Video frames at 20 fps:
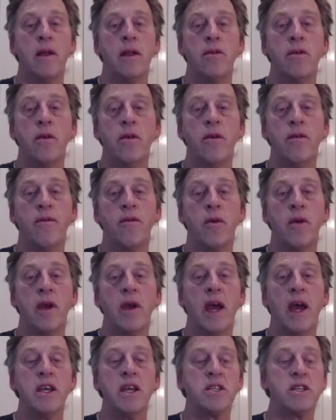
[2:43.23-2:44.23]
new
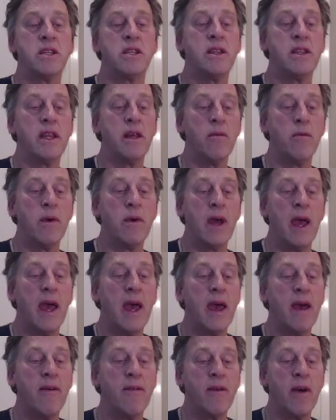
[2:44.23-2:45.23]
variation, then we
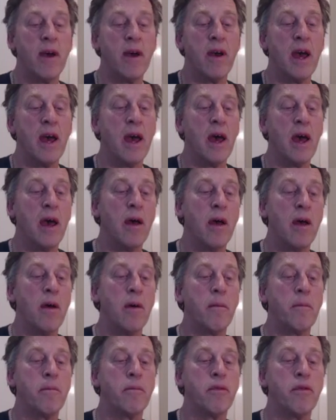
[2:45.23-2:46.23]
have a
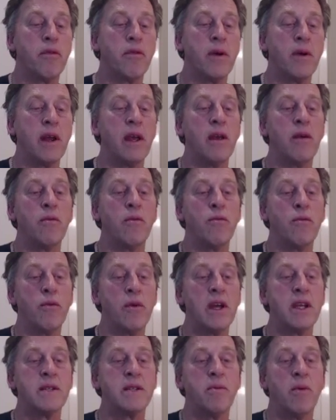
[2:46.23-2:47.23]
pretty
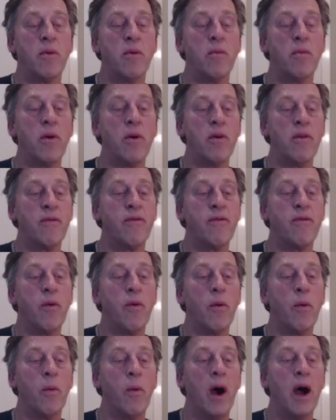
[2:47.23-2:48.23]
reasonable move
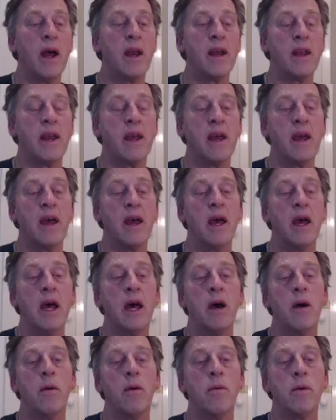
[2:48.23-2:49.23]
for white here,
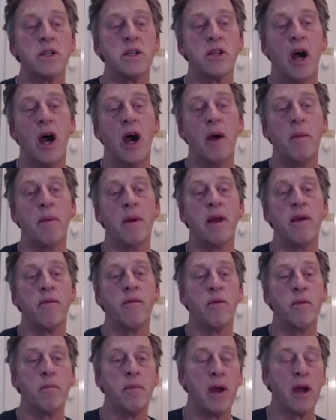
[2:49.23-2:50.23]
which I
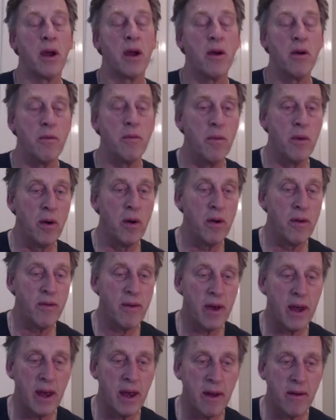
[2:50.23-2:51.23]
believe would be a good
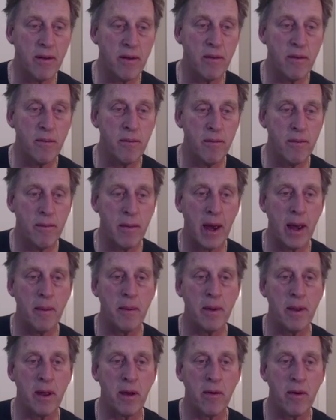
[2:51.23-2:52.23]
move. Even
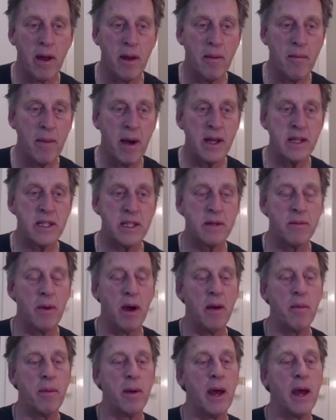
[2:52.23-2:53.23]
maybe the grandmaster
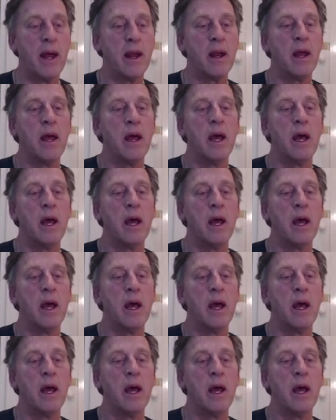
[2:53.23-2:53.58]
might play it.